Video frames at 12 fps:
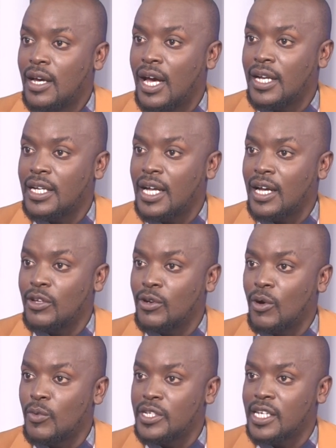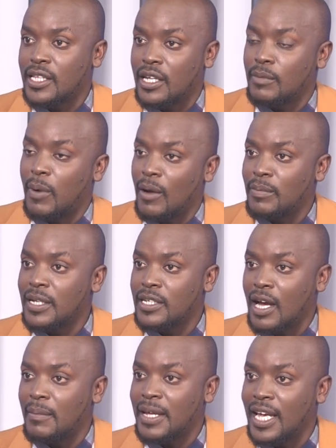And, you know, we're seeing the department
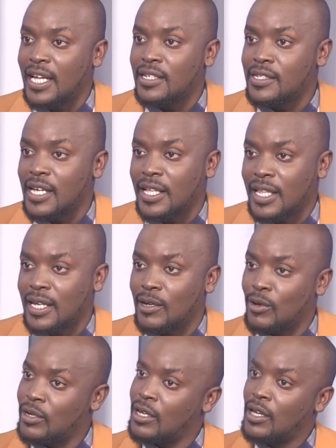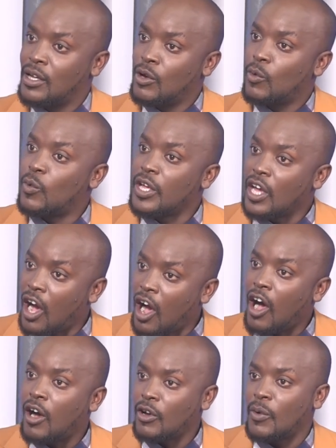coming in saying that, look, we
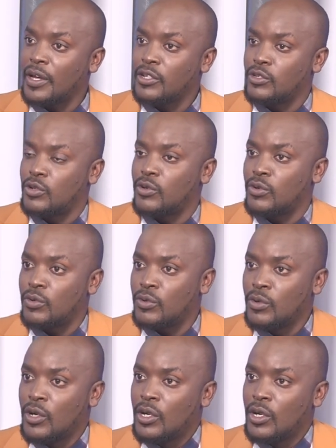are going to,